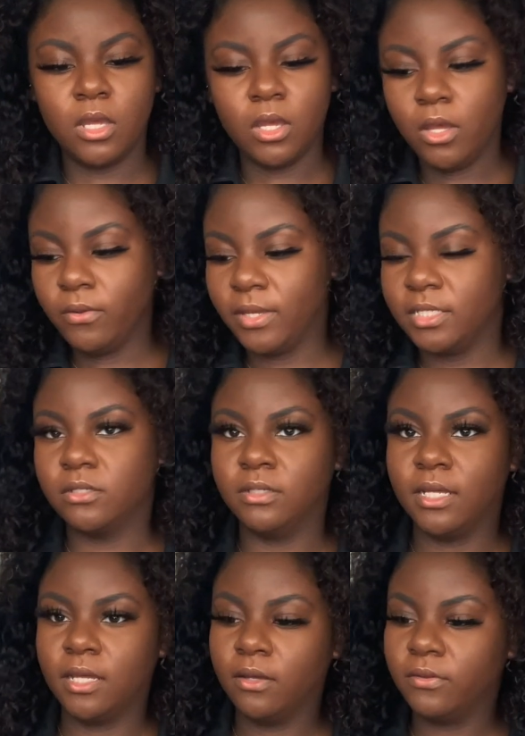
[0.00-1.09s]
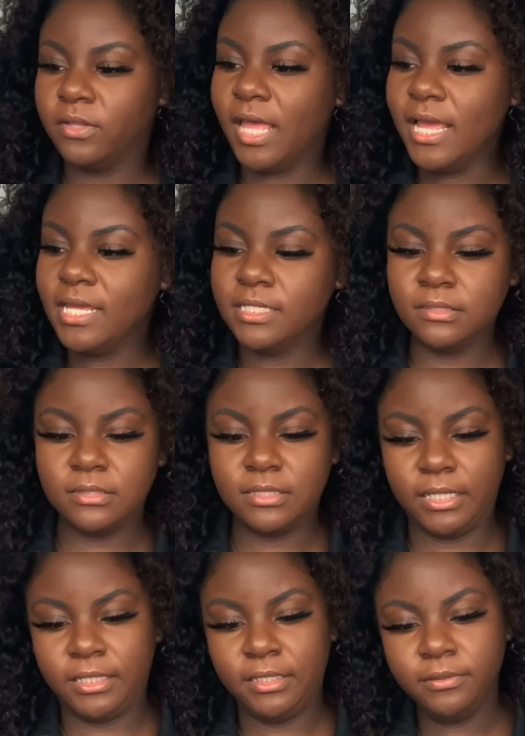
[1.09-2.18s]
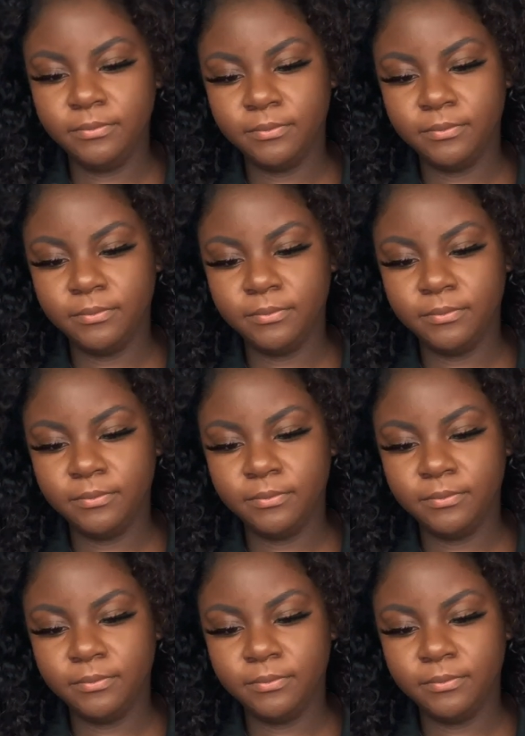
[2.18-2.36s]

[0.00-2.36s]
Okay, so now that is done.